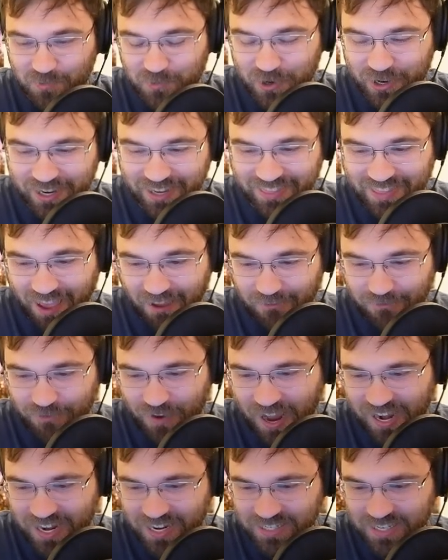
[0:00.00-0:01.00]
running that
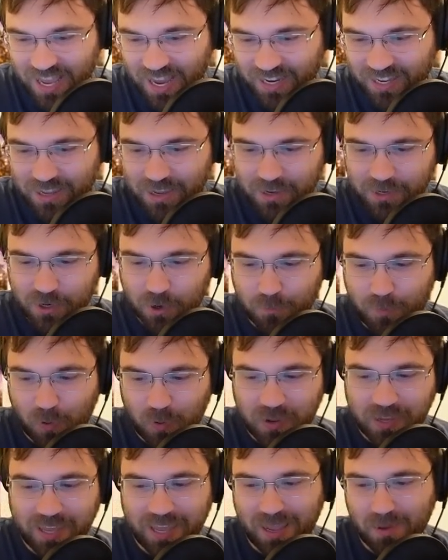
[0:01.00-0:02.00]
fighting deck. Your
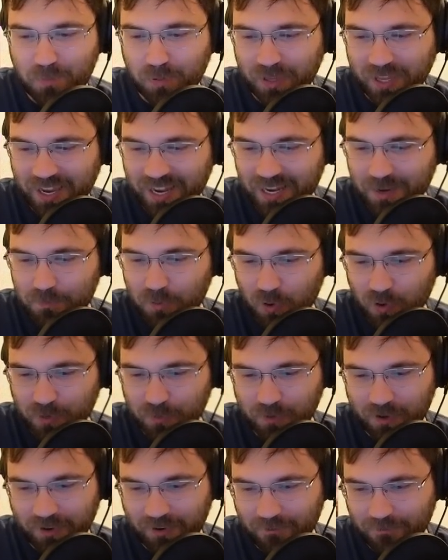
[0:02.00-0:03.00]
opponent can't play any
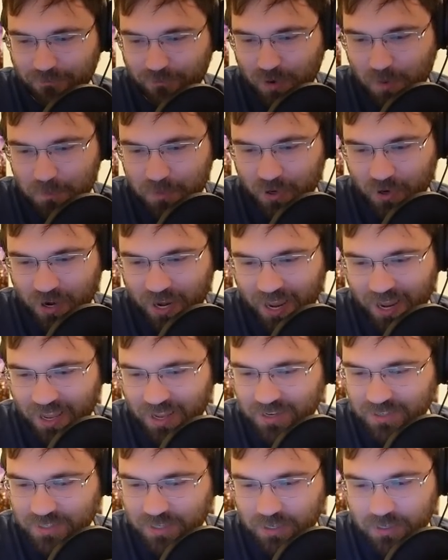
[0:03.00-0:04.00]
Pokemon from their
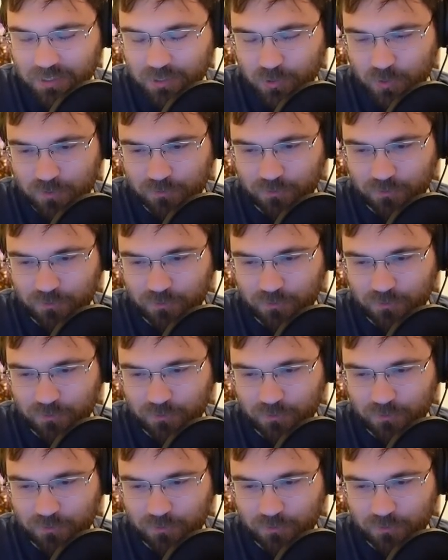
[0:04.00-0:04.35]
hand to